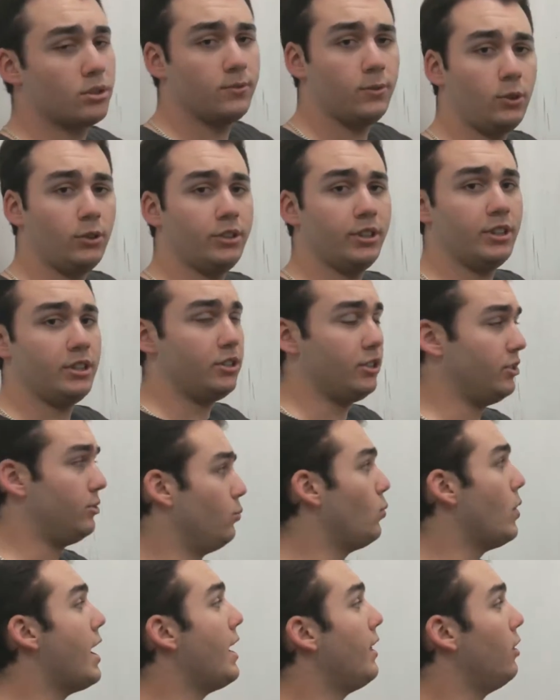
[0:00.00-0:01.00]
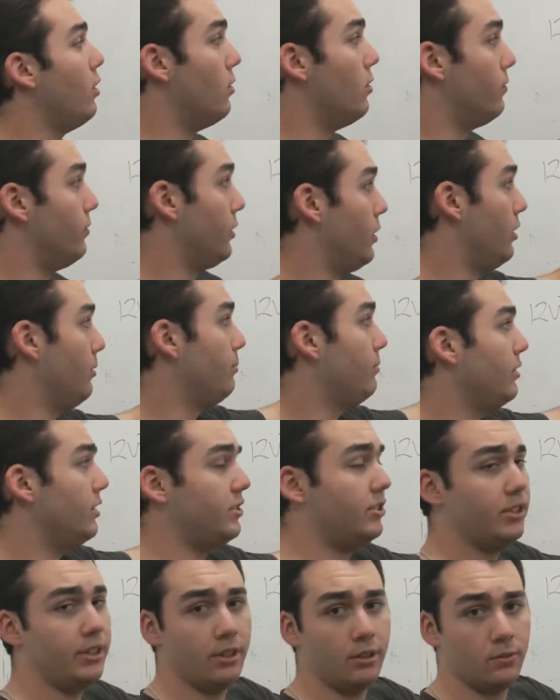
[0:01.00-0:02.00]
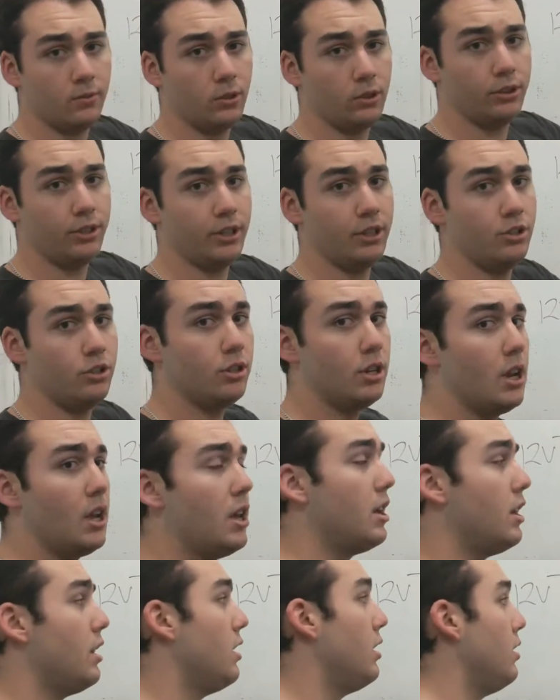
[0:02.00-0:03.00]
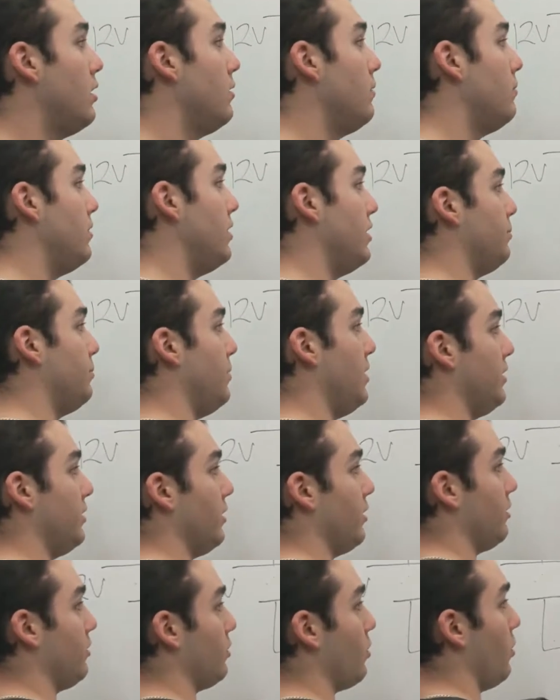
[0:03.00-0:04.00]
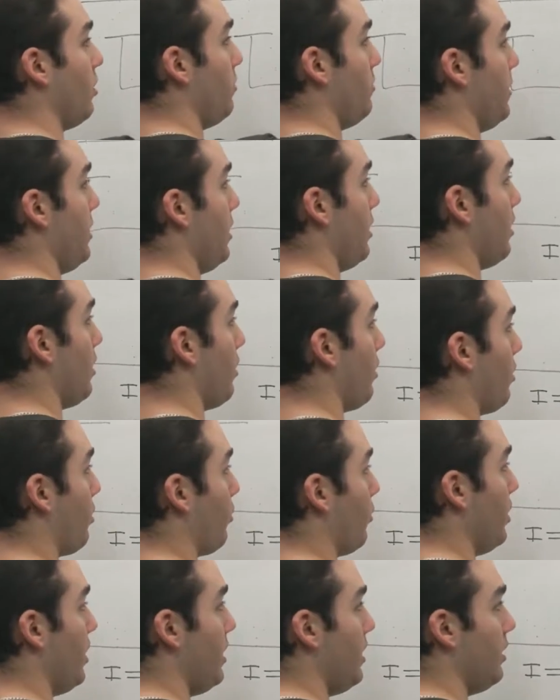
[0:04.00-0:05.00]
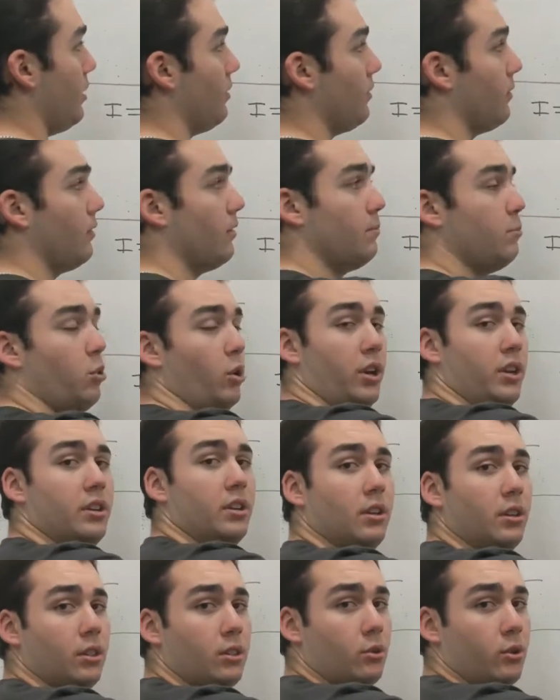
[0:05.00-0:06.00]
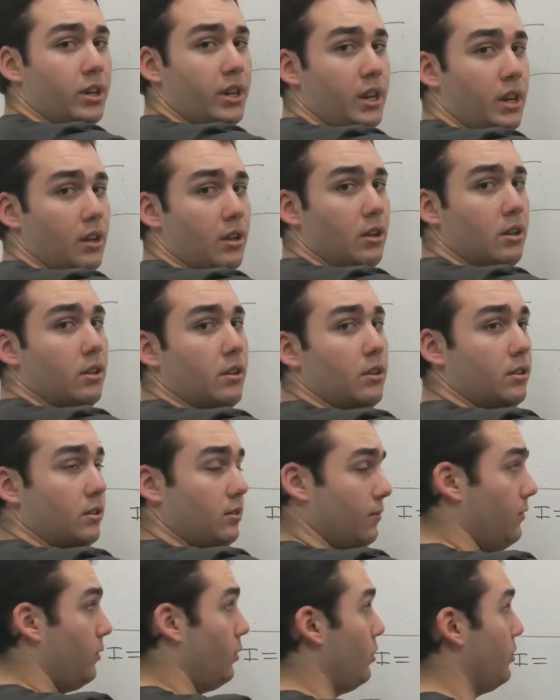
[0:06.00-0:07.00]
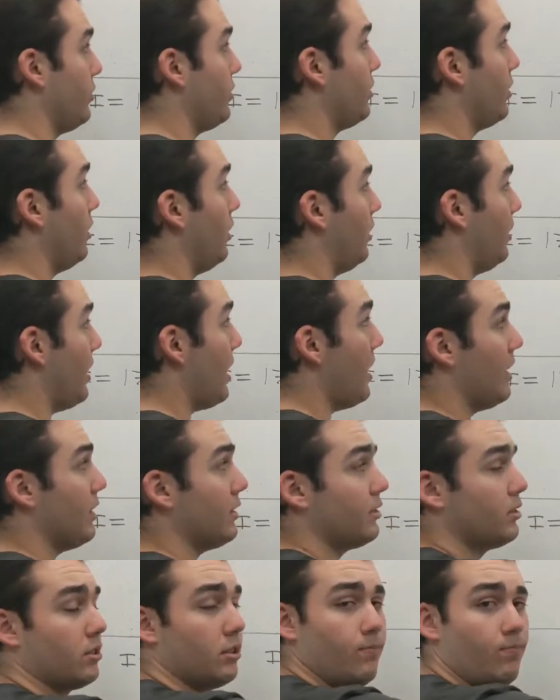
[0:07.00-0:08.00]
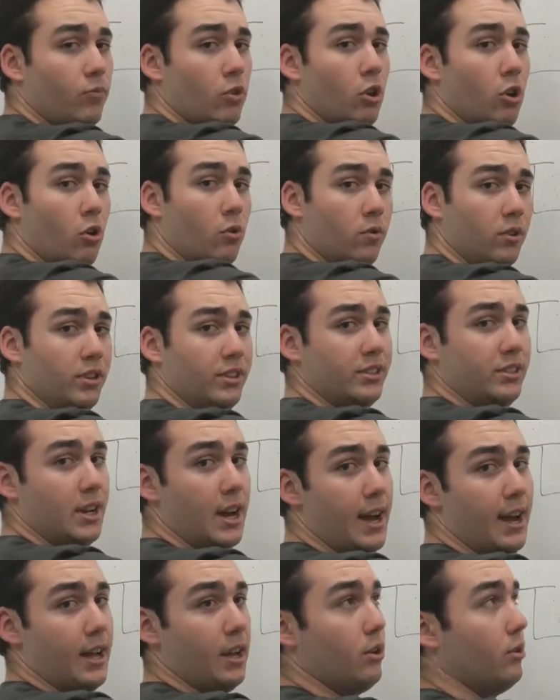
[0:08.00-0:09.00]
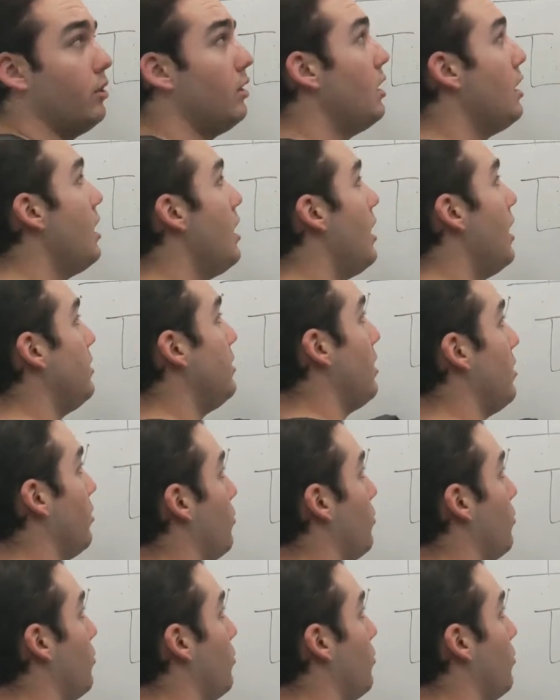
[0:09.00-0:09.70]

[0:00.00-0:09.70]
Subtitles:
voltage is well over the Zener voltage, this means that there's going to be 3.3 volts lost over this diode, and then the